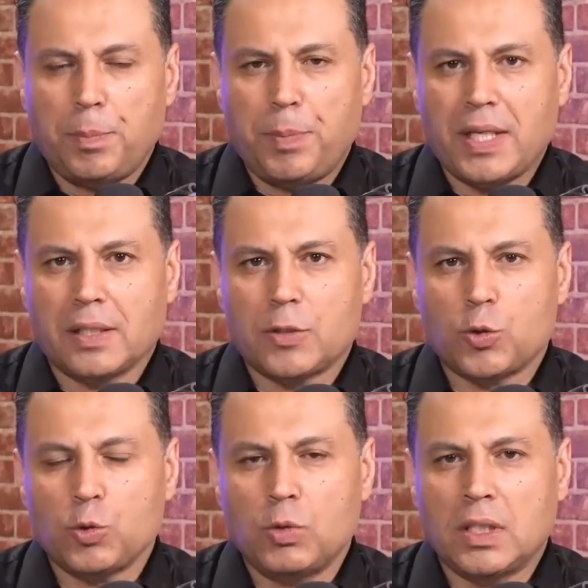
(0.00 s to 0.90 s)

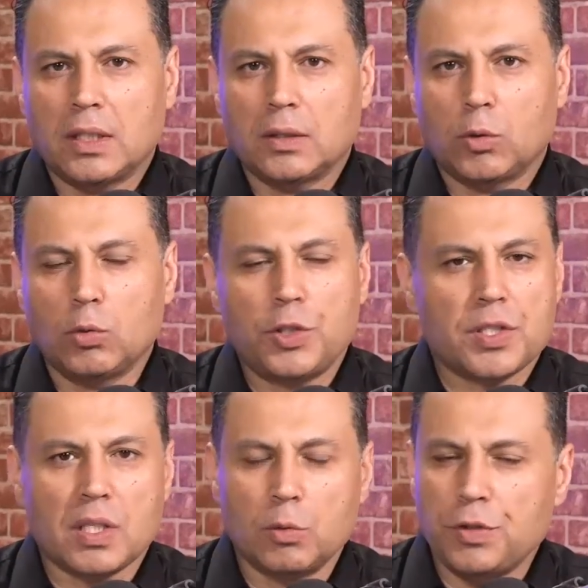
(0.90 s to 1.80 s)
because your
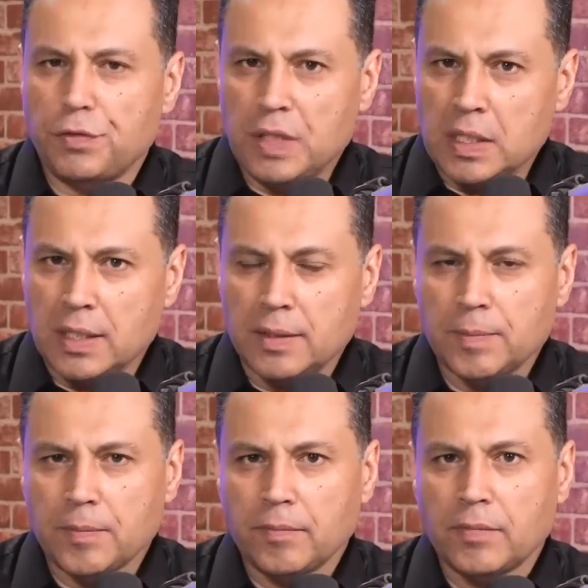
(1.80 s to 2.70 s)
living
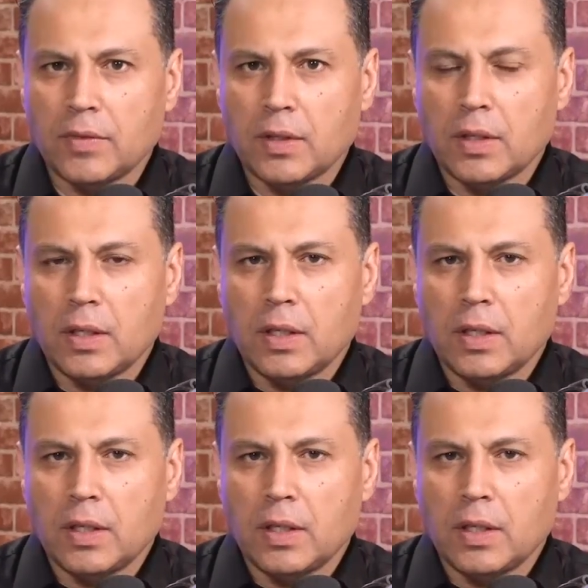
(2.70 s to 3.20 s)
condition